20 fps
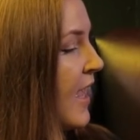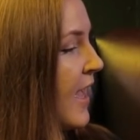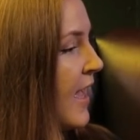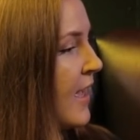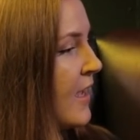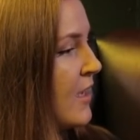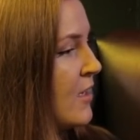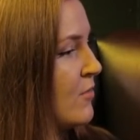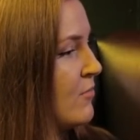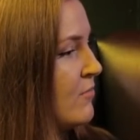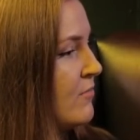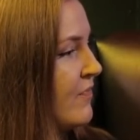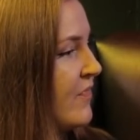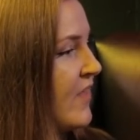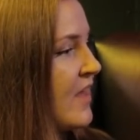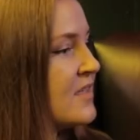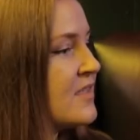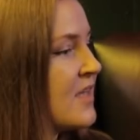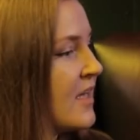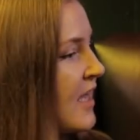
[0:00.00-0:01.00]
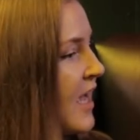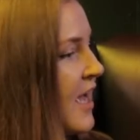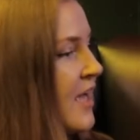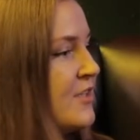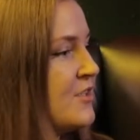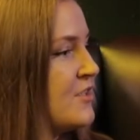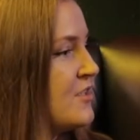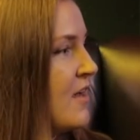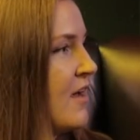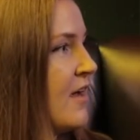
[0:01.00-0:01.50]
Things like
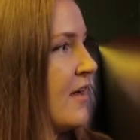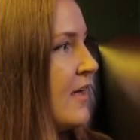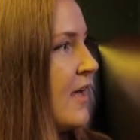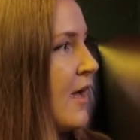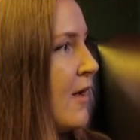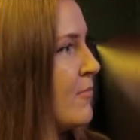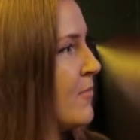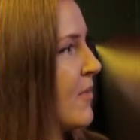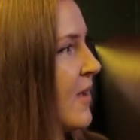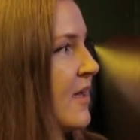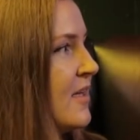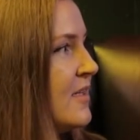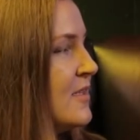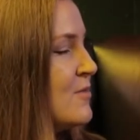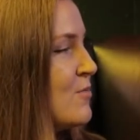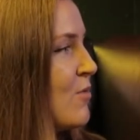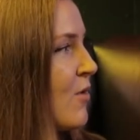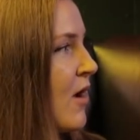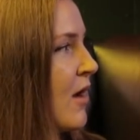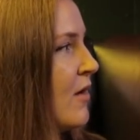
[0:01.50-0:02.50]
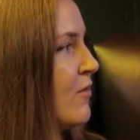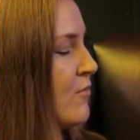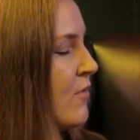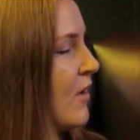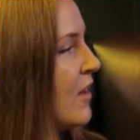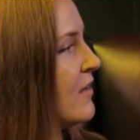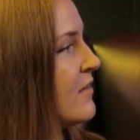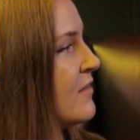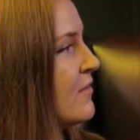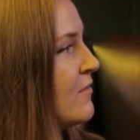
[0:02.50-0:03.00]
hashtag campaigns were kind of
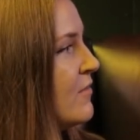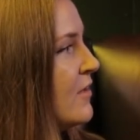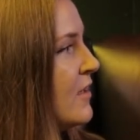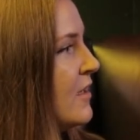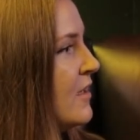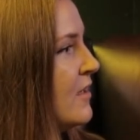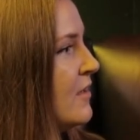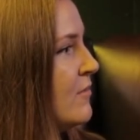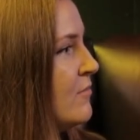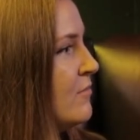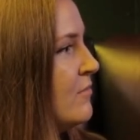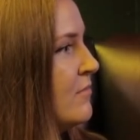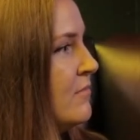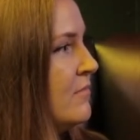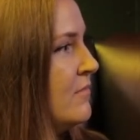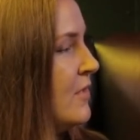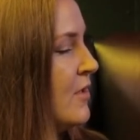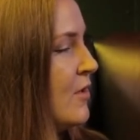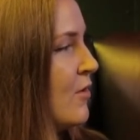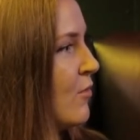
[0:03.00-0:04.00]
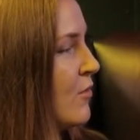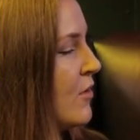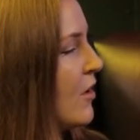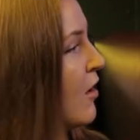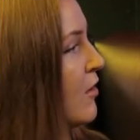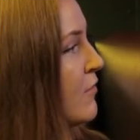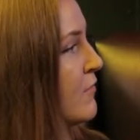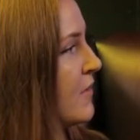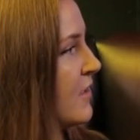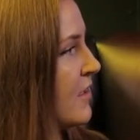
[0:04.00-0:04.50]
relatively, you know,
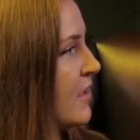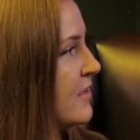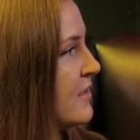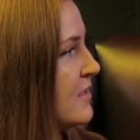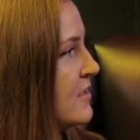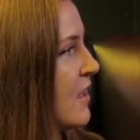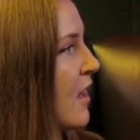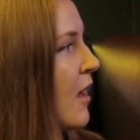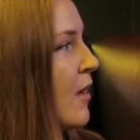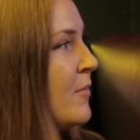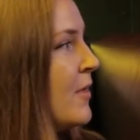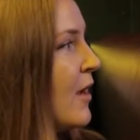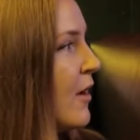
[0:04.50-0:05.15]
novel at the time.